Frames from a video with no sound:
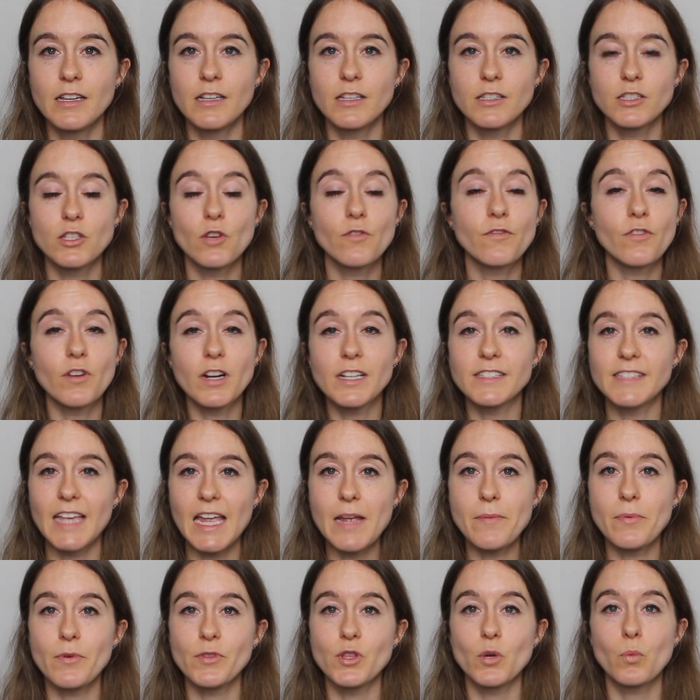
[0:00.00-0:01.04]
So for
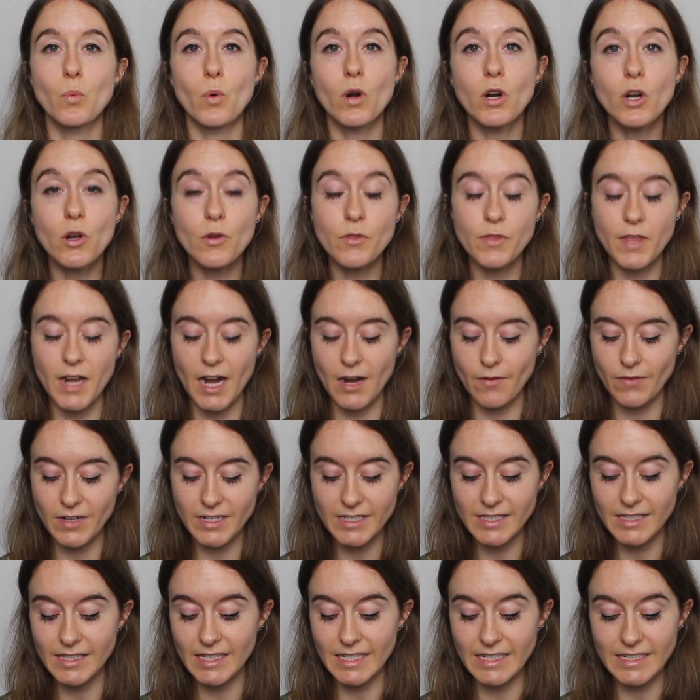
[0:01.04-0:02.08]
example, the workout that I
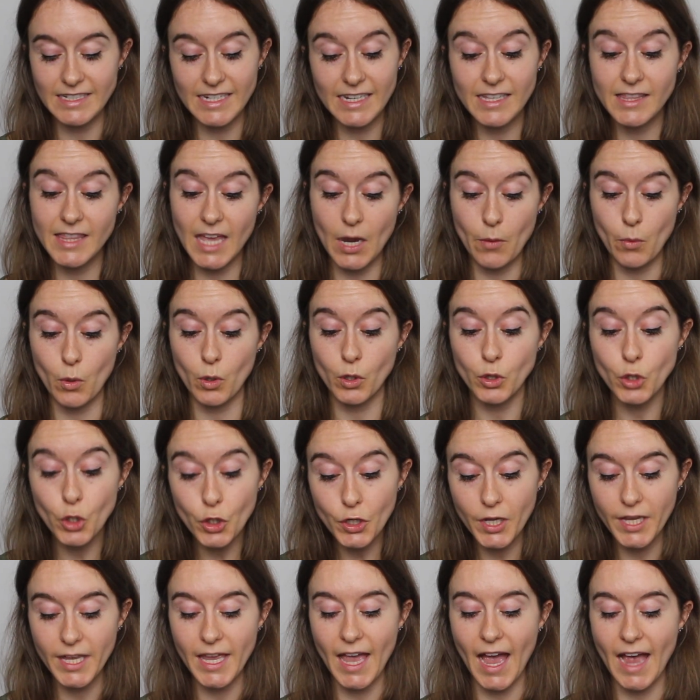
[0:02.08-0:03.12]
recently did that we're
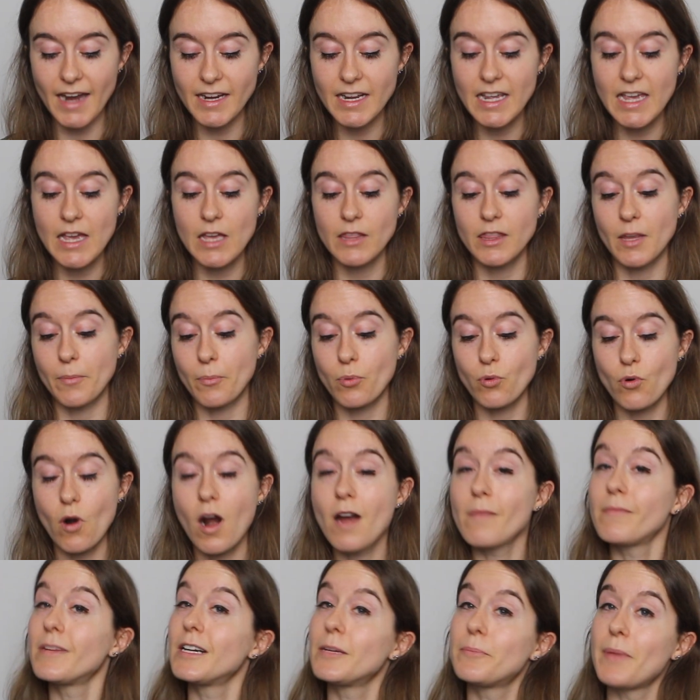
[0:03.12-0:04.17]
looking at, the
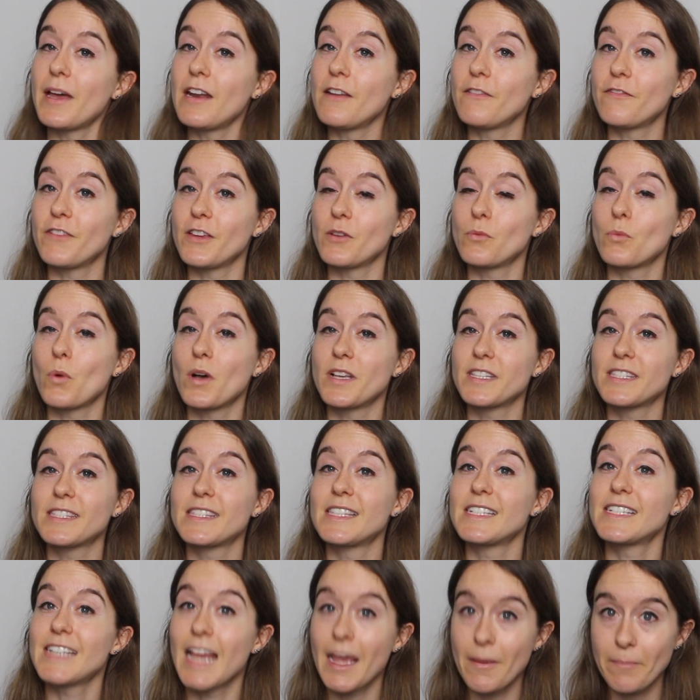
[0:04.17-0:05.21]
primary benefit was
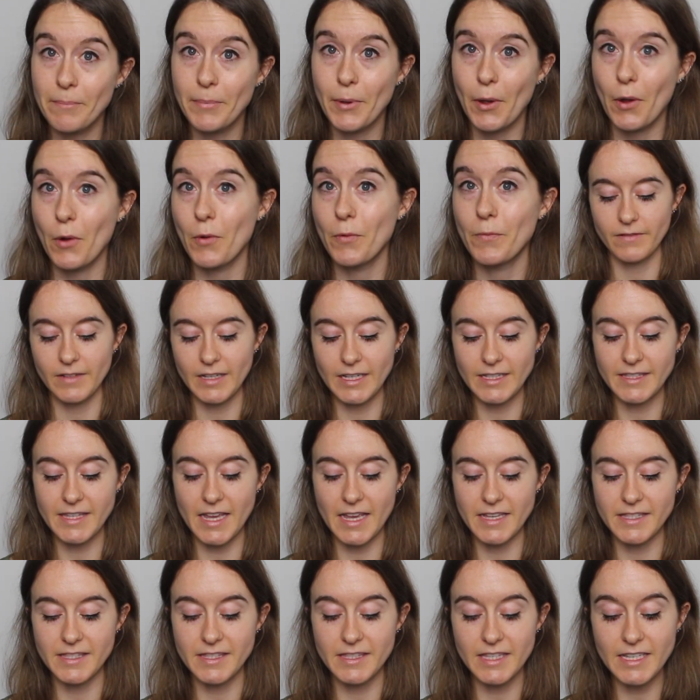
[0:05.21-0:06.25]
the tempo. It
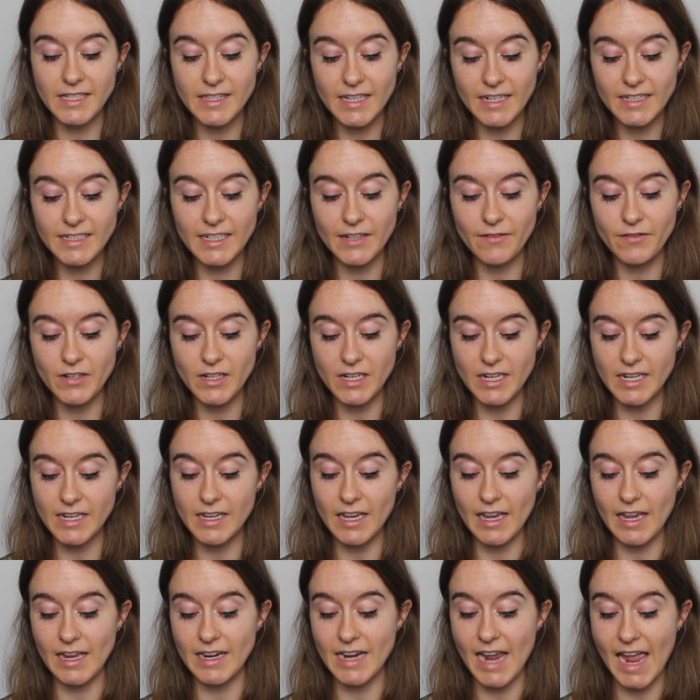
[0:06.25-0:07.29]
says this
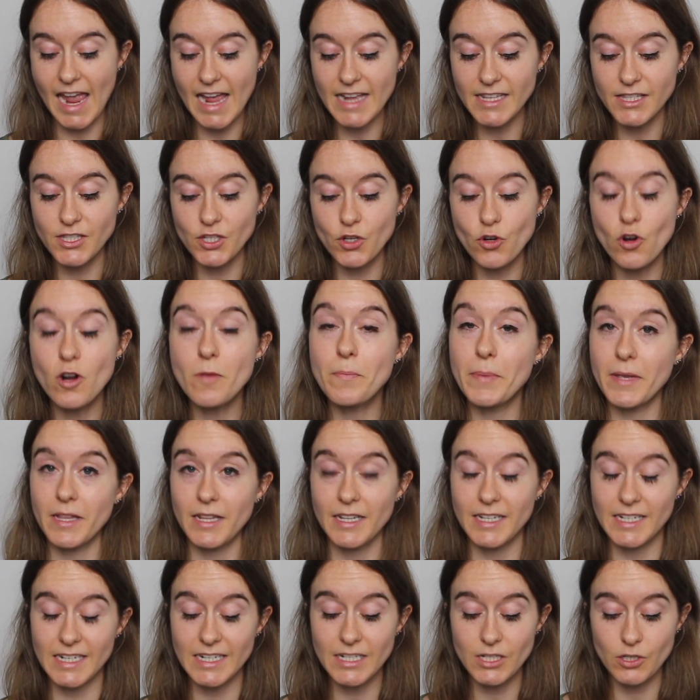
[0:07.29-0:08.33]
activity enhanced your
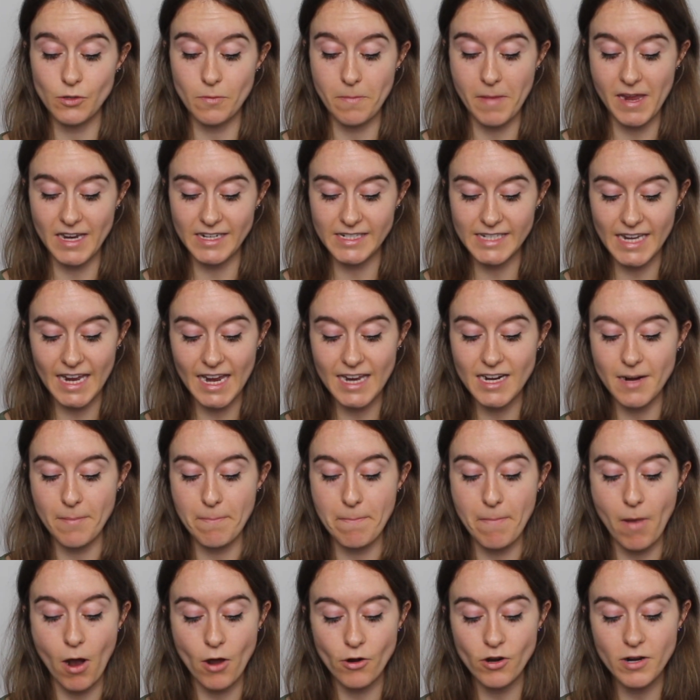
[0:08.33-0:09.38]
ability to maintain a
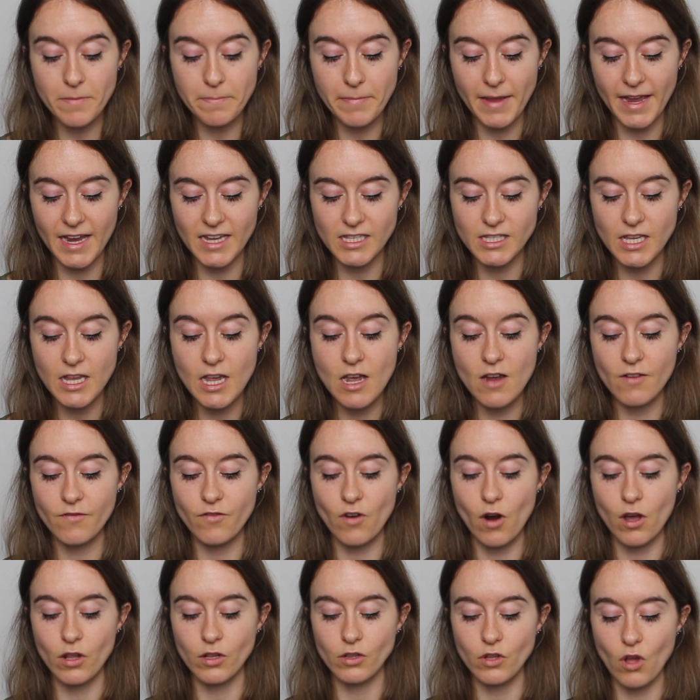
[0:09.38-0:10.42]
moderate pace
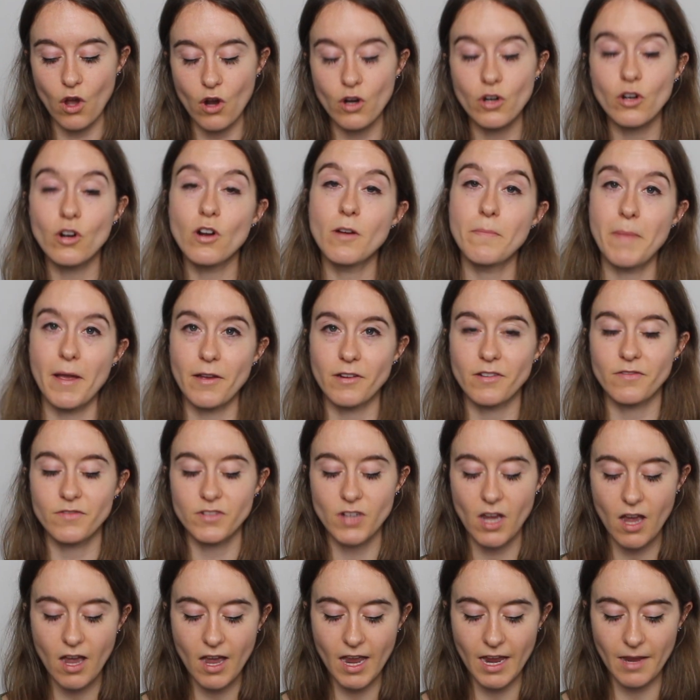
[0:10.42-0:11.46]
for a longer amount of
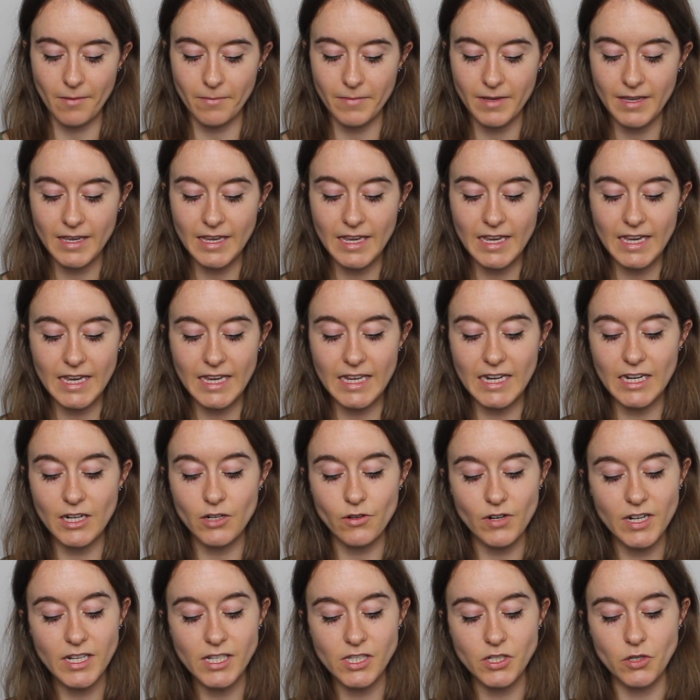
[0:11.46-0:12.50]
time. It
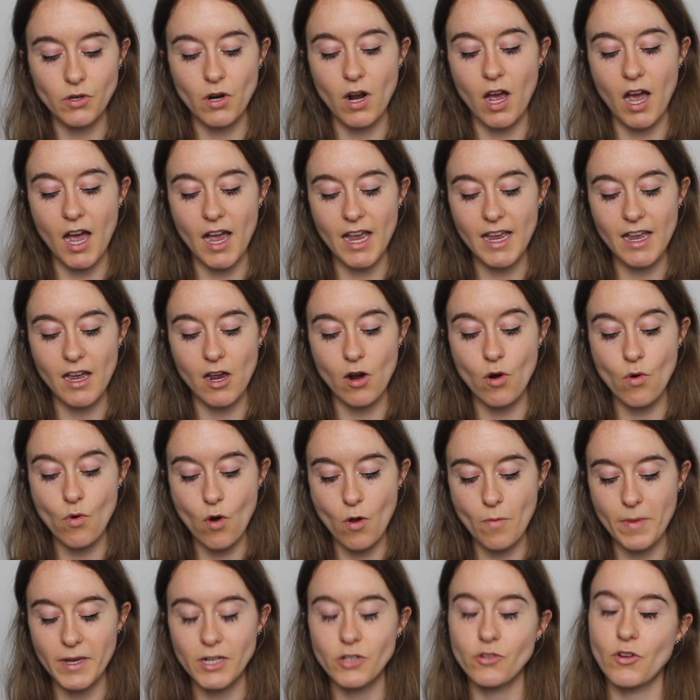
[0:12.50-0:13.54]
increased your high
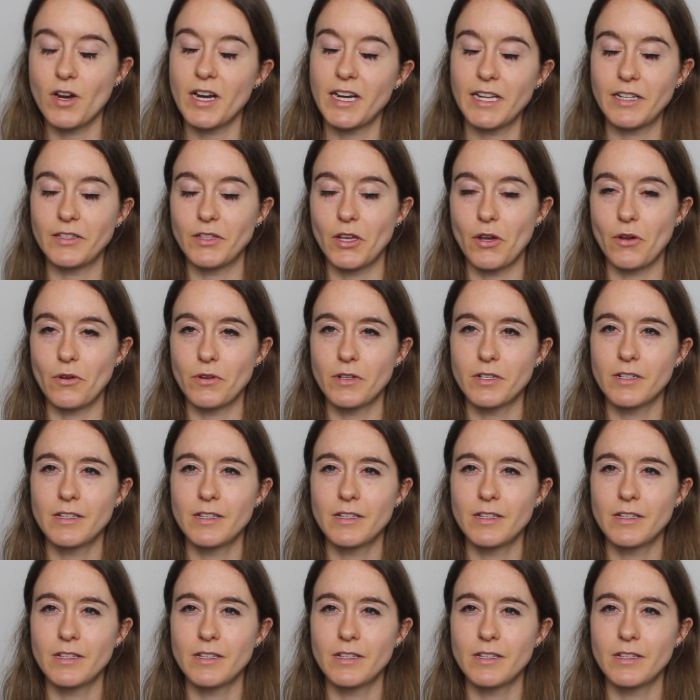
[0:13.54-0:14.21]
aerobic training load.